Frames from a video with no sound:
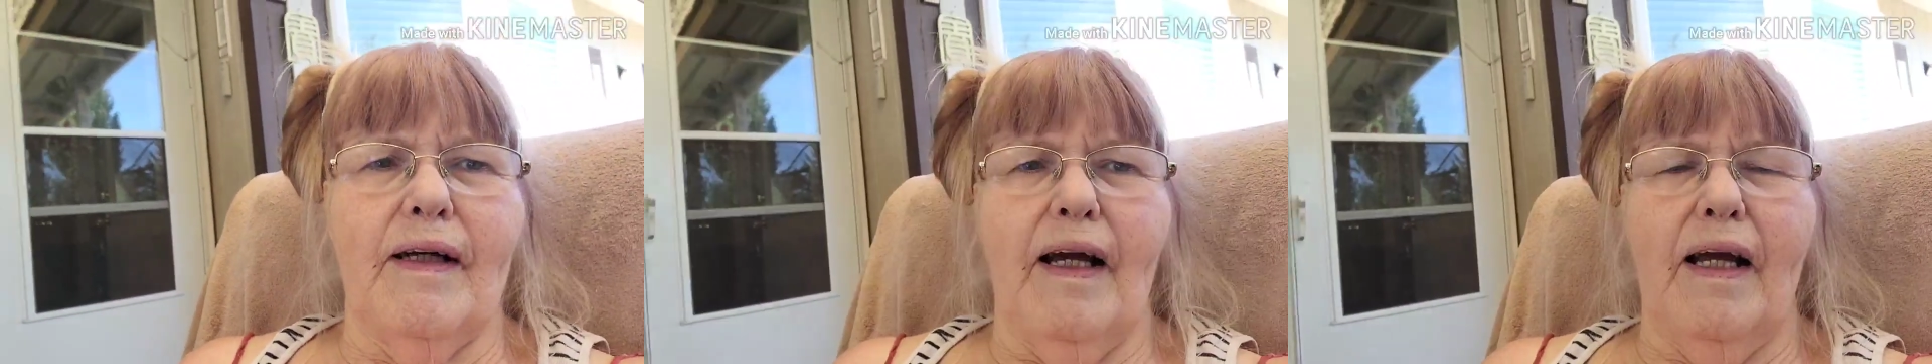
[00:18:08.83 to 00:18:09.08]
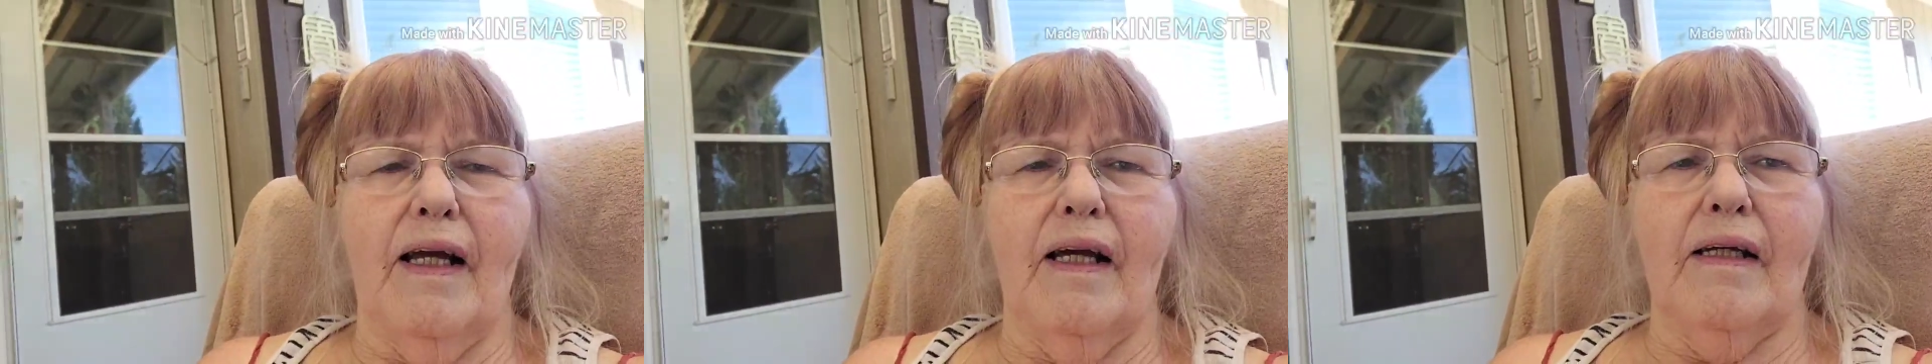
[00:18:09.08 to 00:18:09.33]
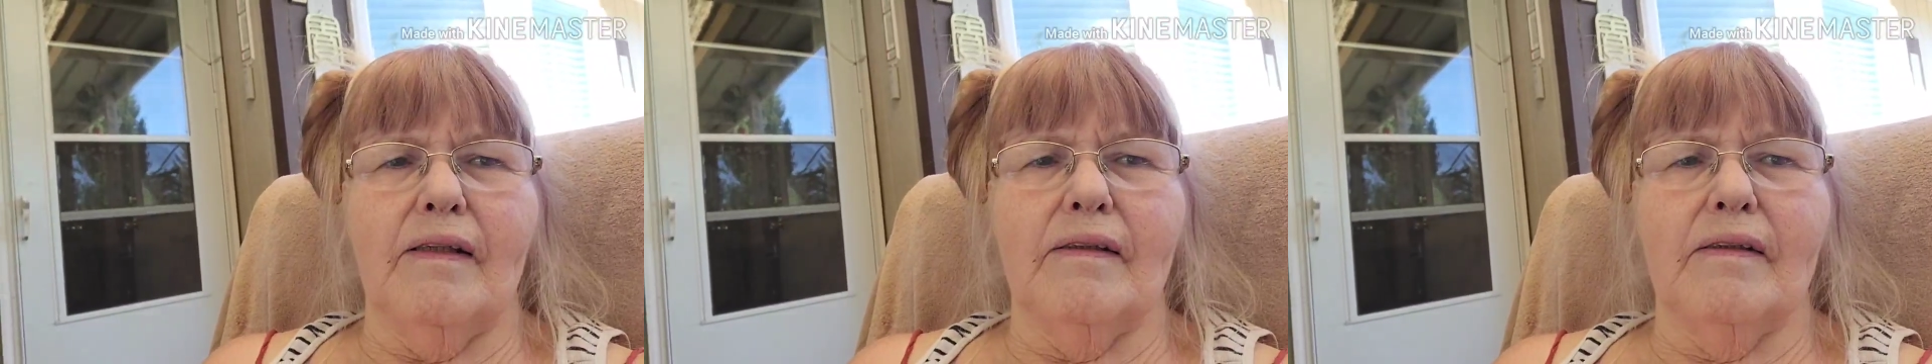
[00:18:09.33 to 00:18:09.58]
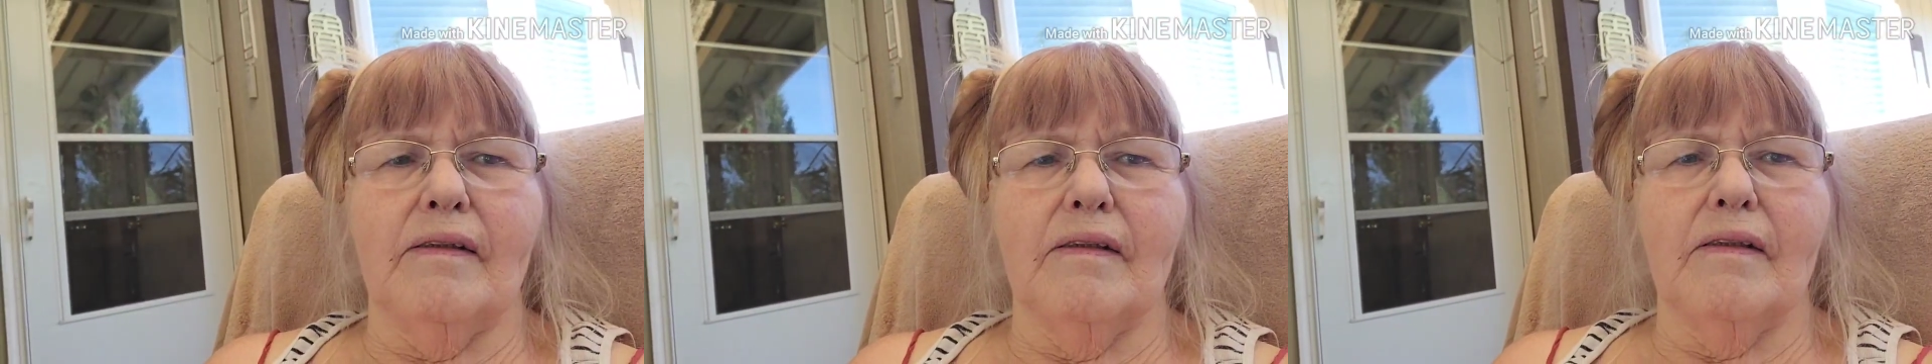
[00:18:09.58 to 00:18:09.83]
And
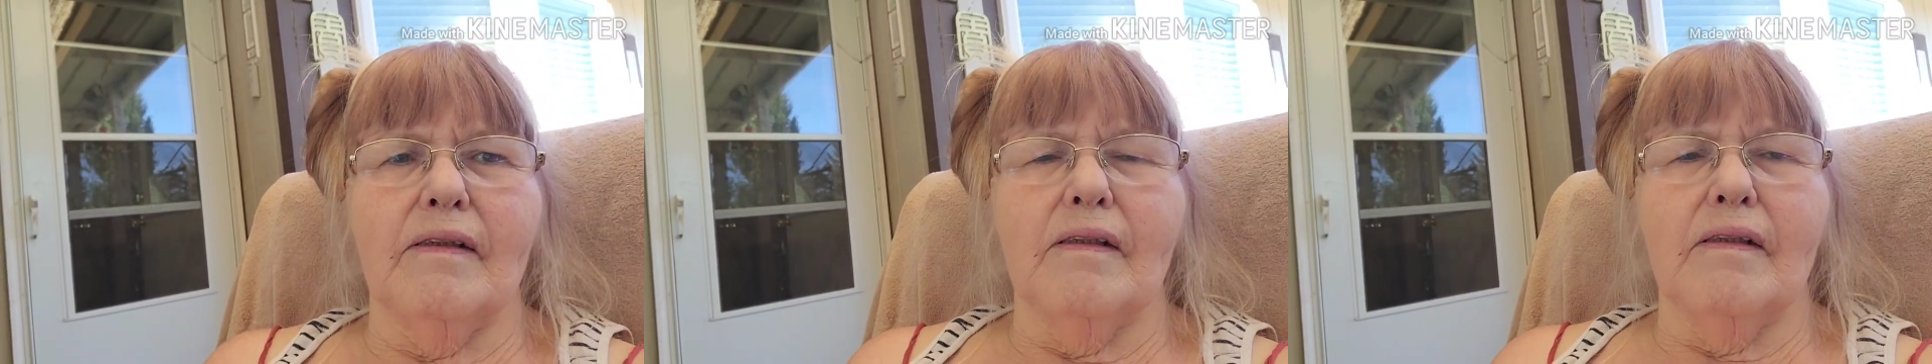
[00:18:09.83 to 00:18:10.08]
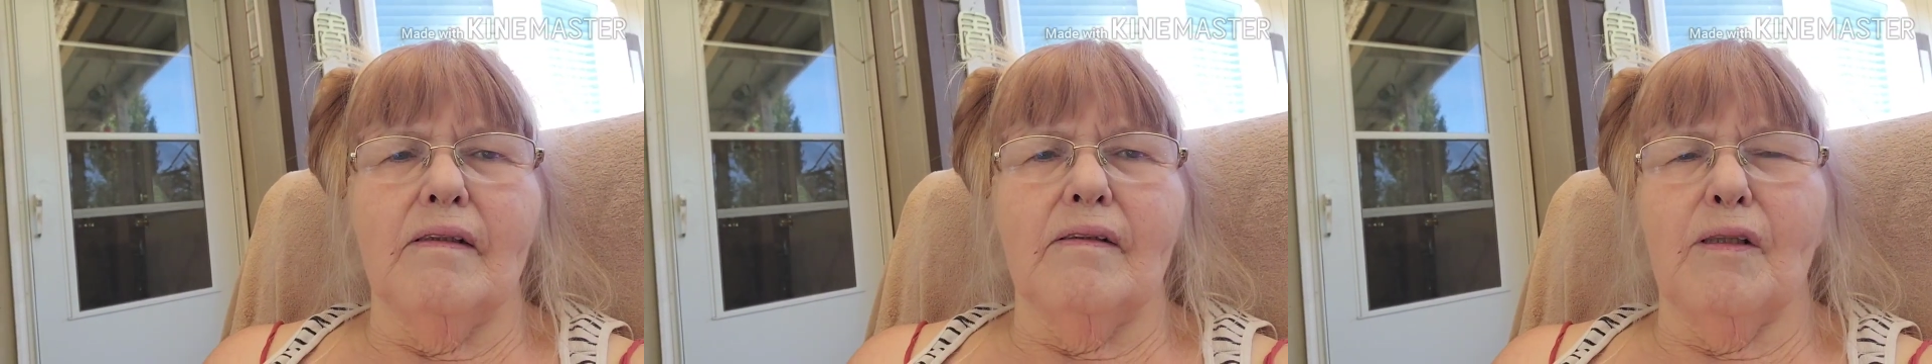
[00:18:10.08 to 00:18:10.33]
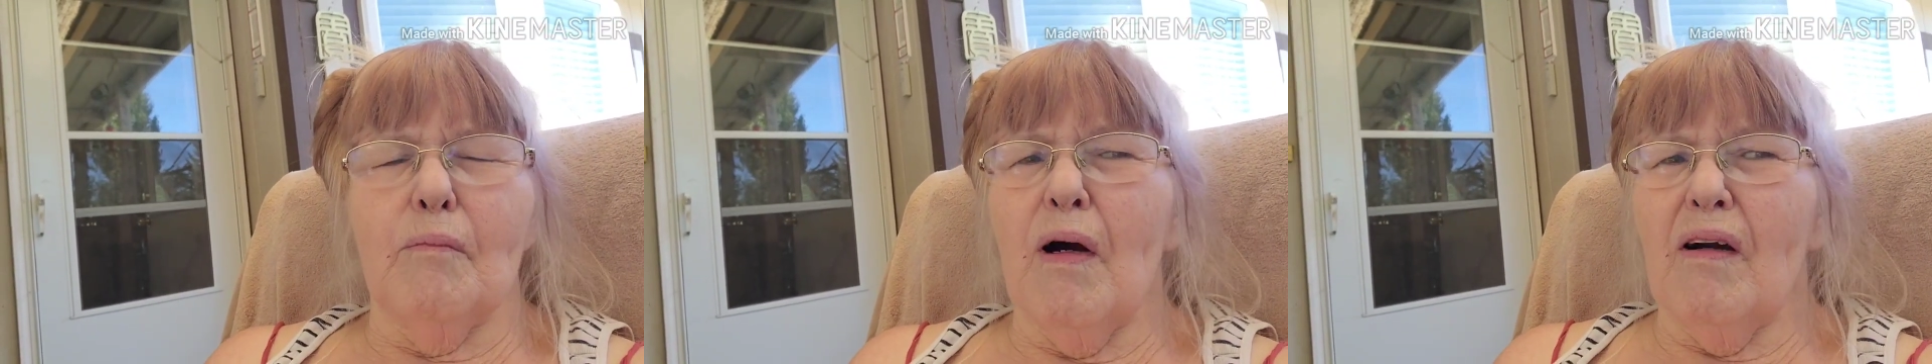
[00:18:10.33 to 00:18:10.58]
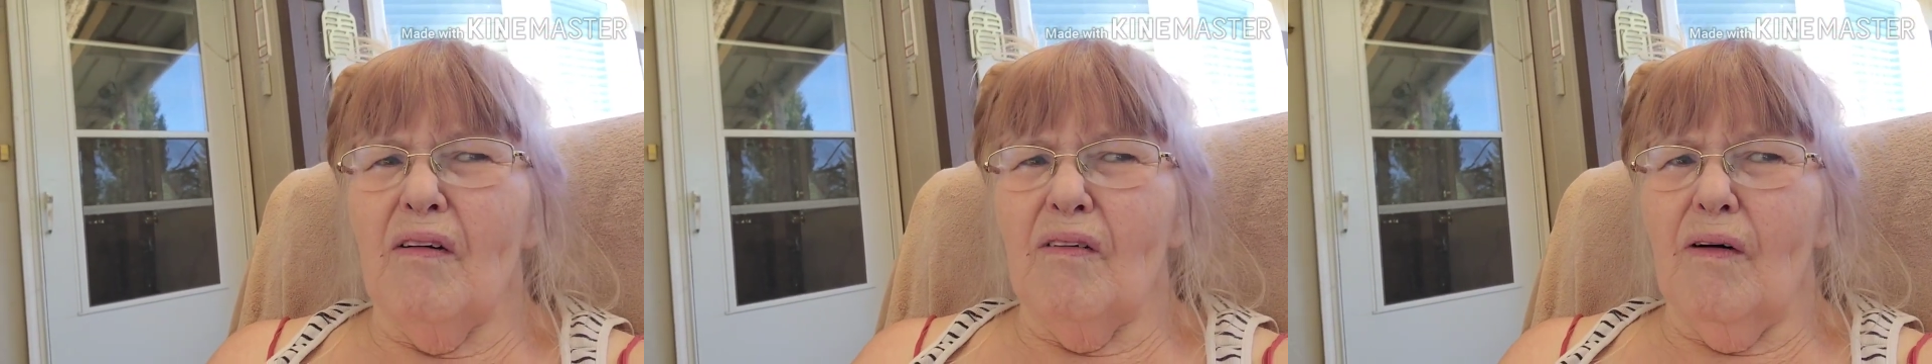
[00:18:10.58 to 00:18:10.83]

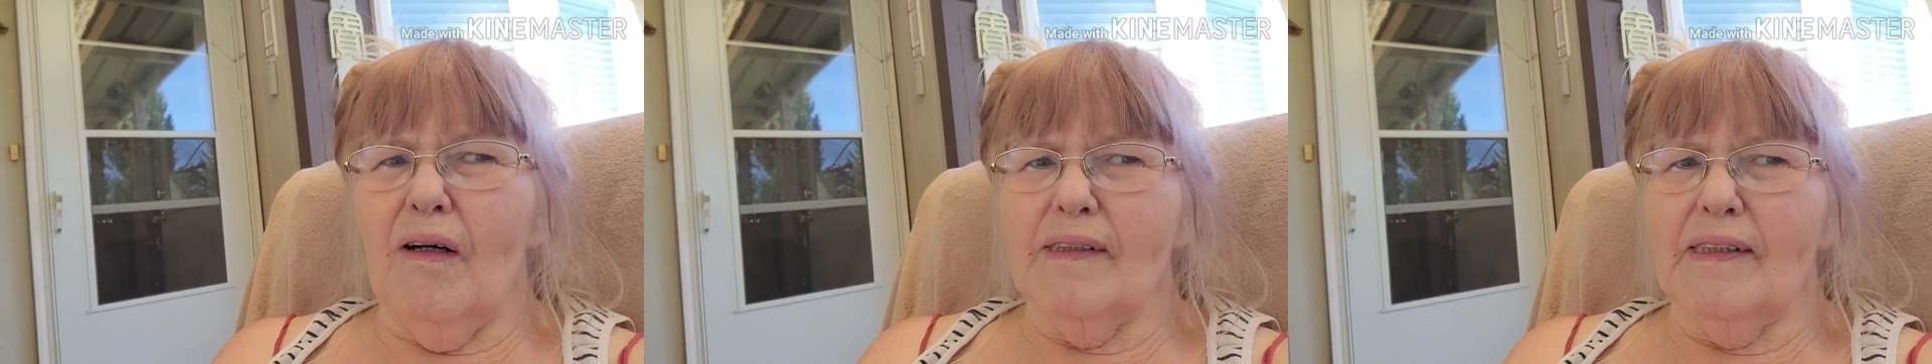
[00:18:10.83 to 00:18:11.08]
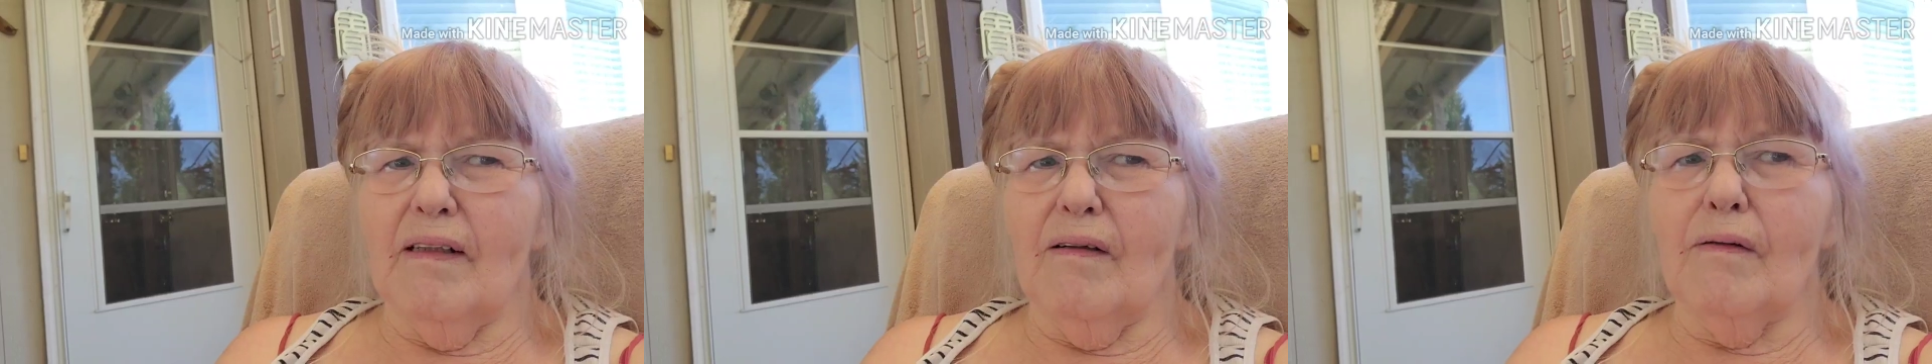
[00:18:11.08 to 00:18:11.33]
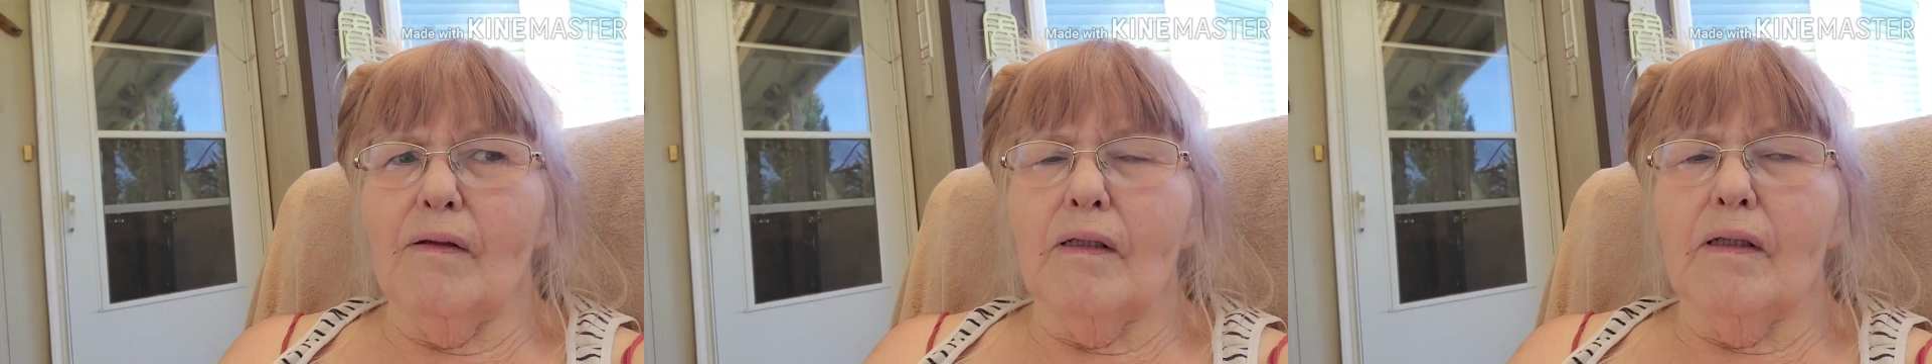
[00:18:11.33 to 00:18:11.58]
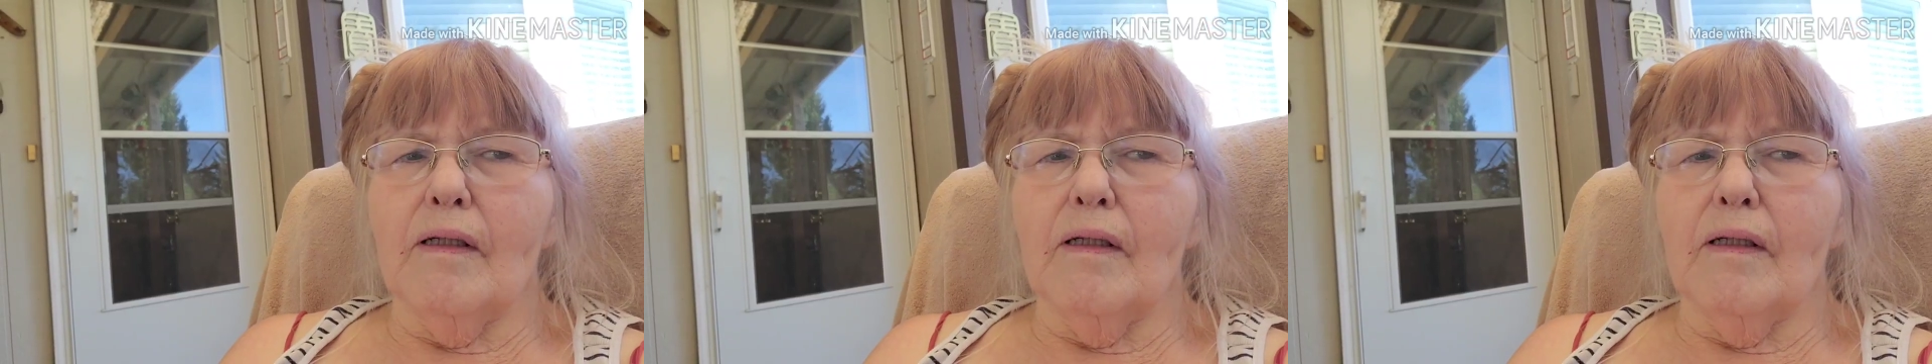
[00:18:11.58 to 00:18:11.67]
tomorrow also.